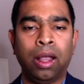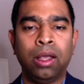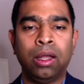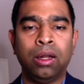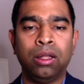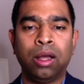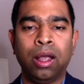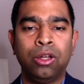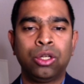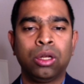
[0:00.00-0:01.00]
and the
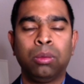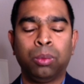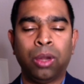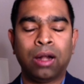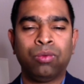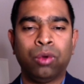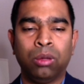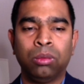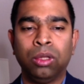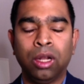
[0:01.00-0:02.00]
Edge
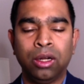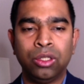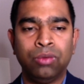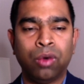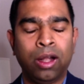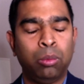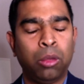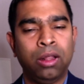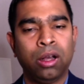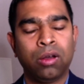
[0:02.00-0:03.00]
platform that is
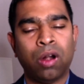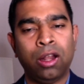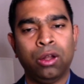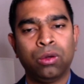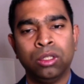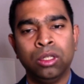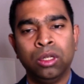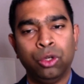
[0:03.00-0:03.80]
defined by the Akraino,